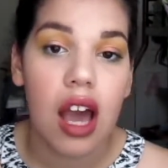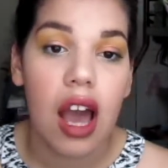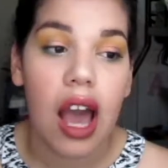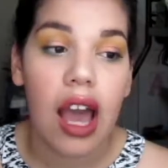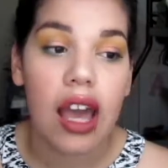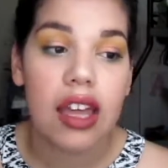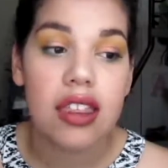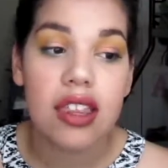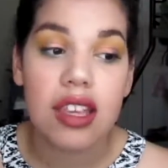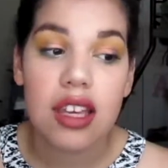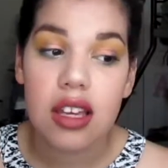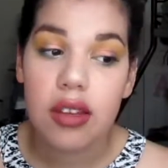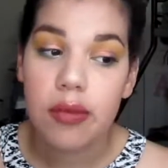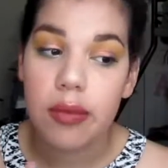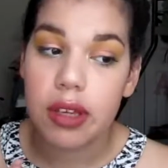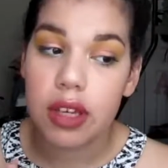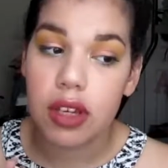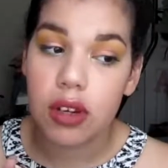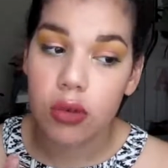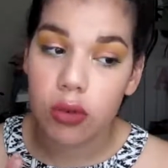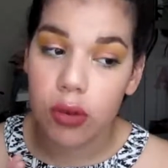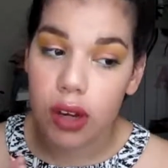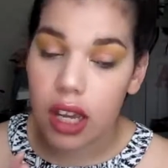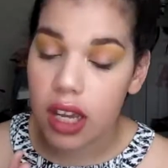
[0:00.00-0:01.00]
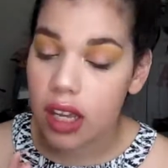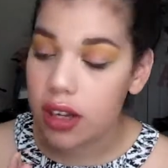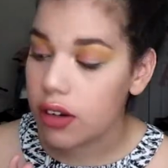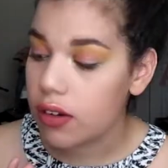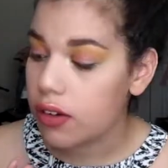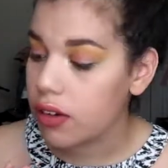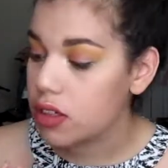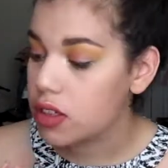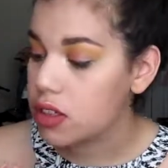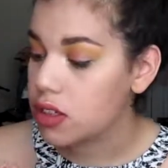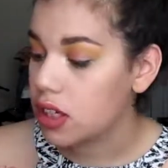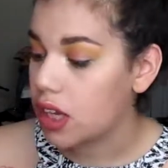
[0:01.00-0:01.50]
I think it'd be great
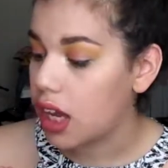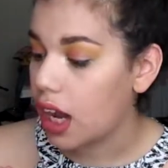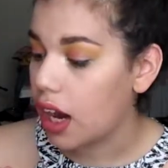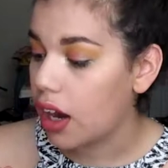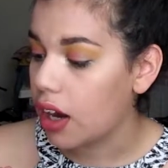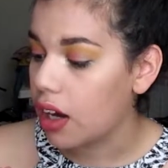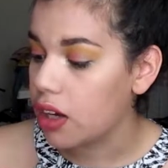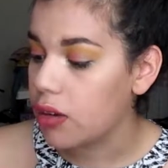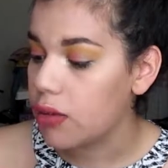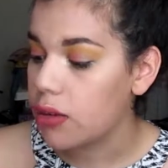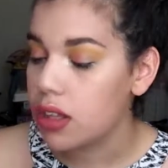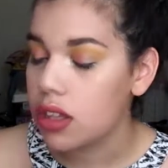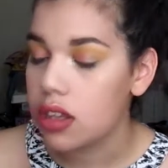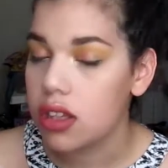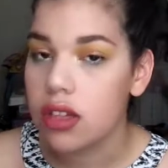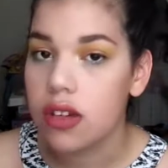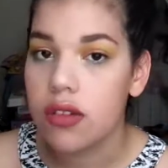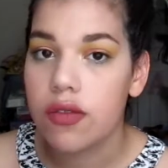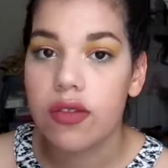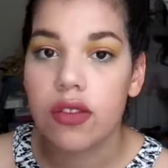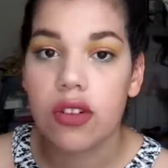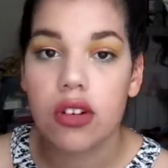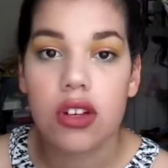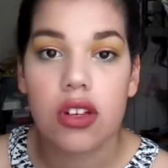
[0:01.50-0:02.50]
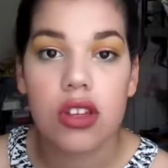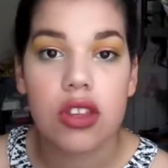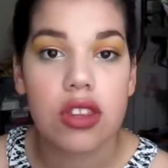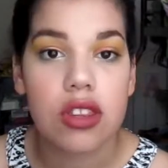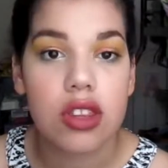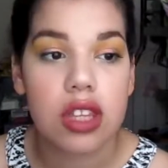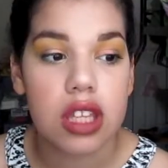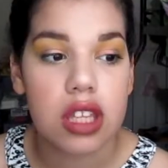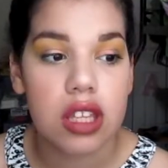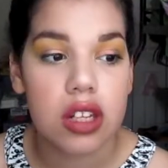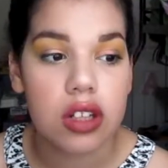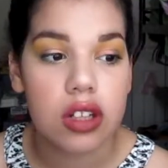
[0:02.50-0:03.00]
to carry with you for a
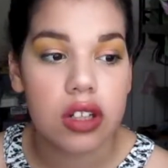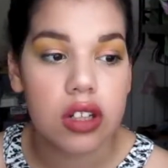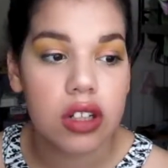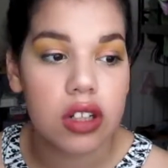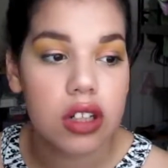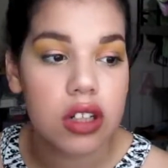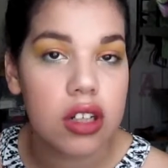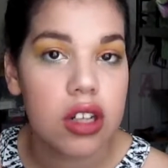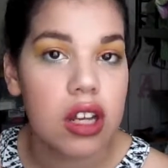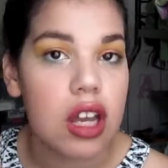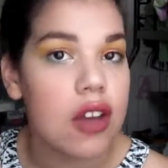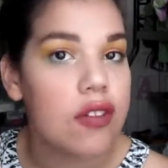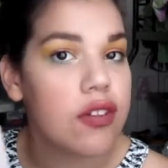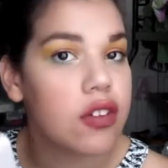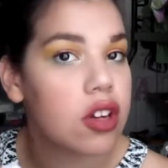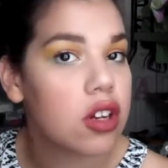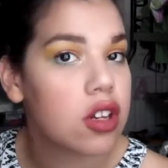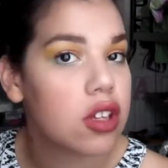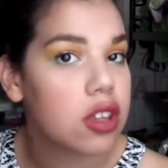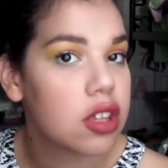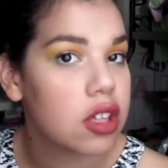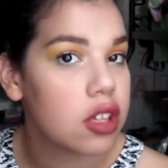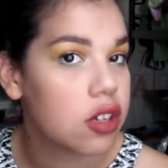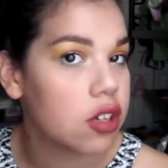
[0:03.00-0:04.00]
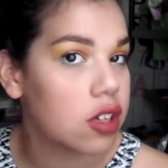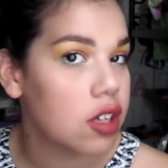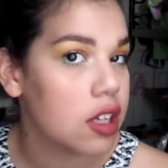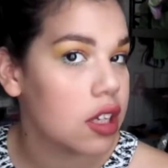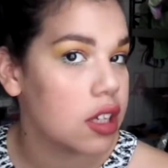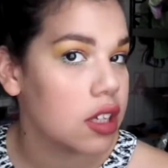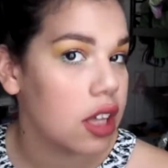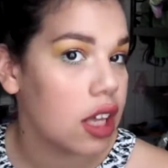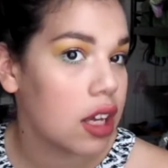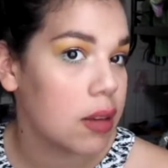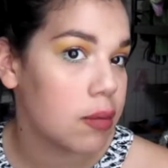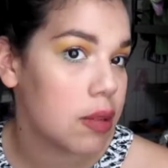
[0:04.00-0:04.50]
theater, if you're a theater
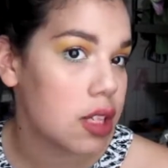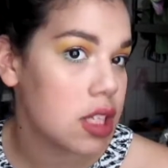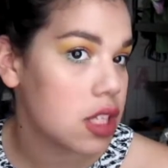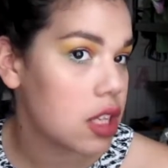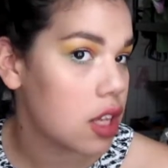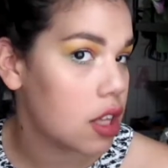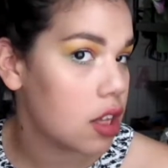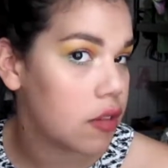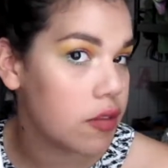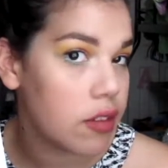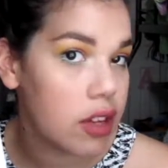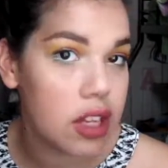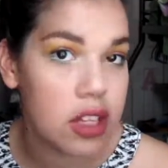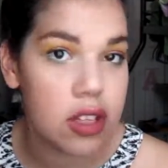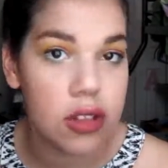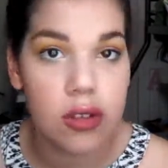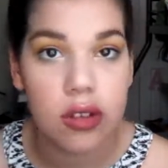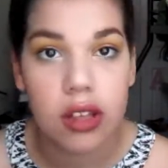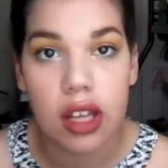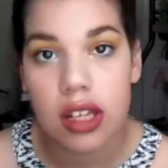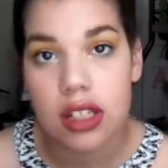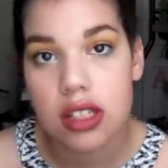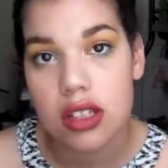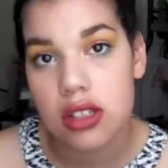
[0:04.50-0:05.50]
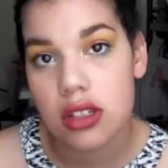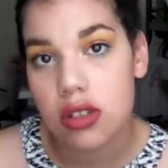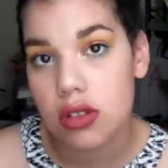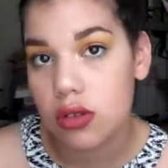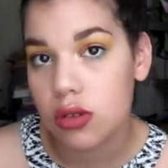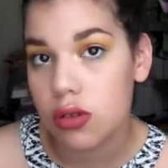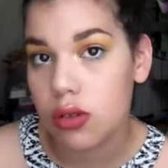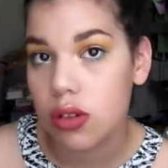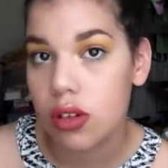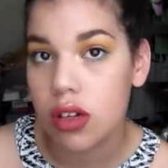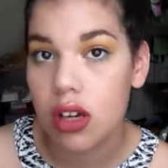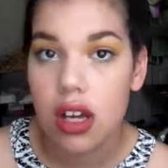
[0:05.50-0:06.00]
geek like myself and you like to
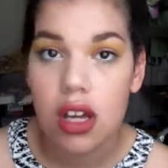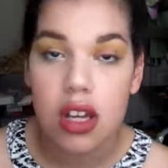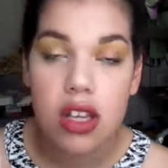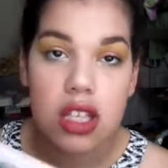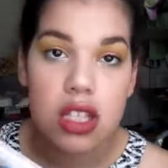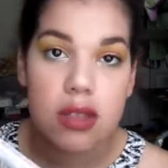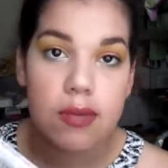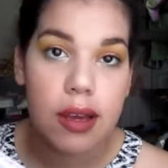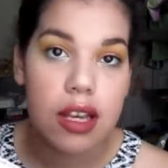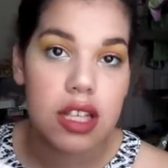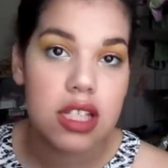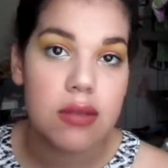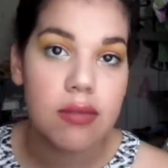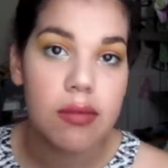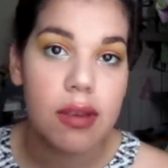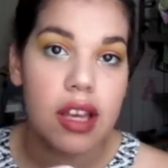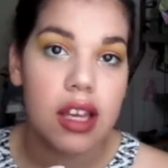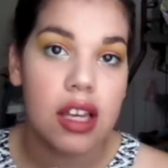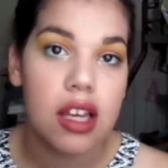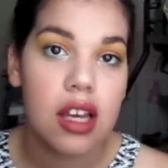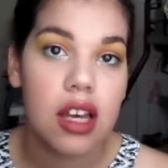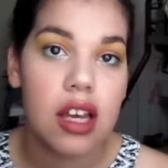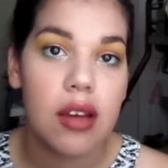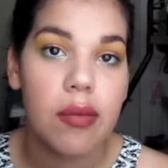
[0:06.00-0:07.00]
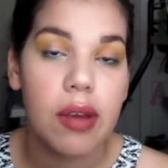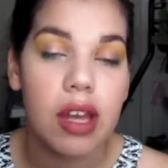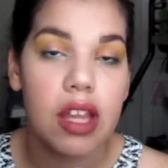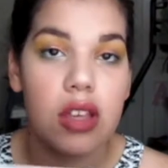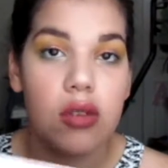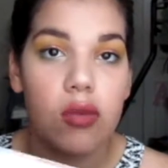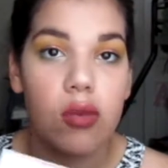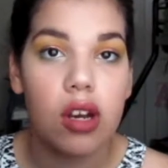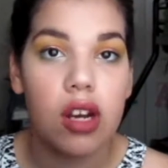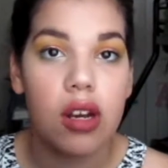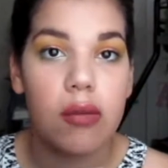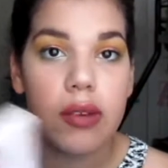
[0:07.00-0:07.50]
do spicy makeup and
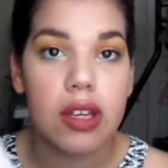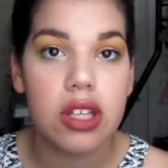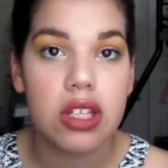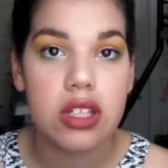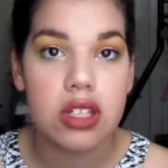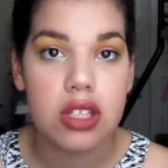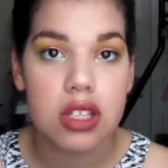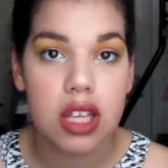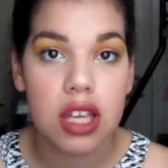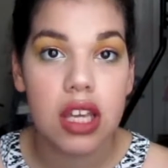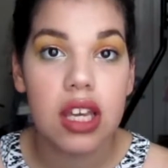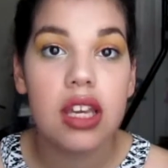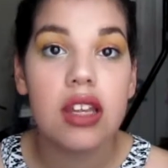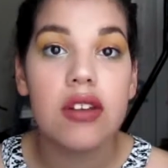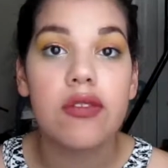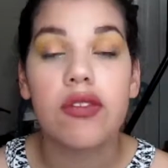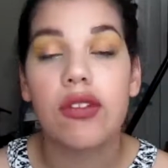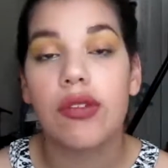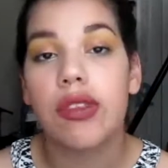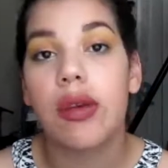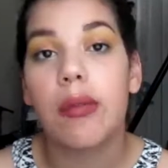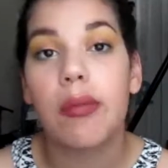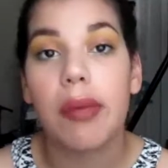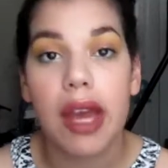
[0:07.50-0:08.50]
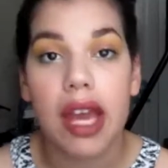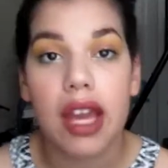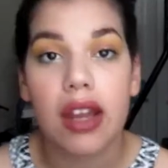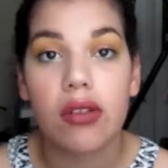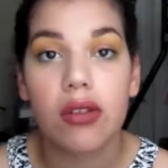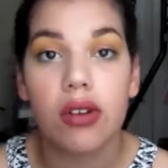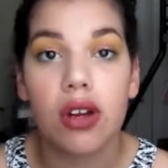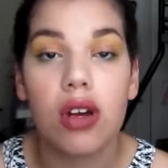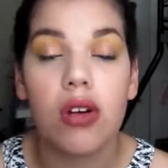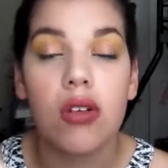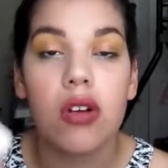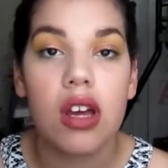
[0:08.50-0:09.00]
you want to be seen from the back
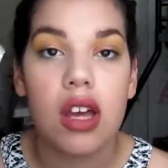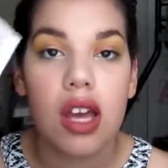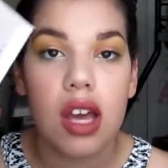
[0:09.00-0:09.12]
row.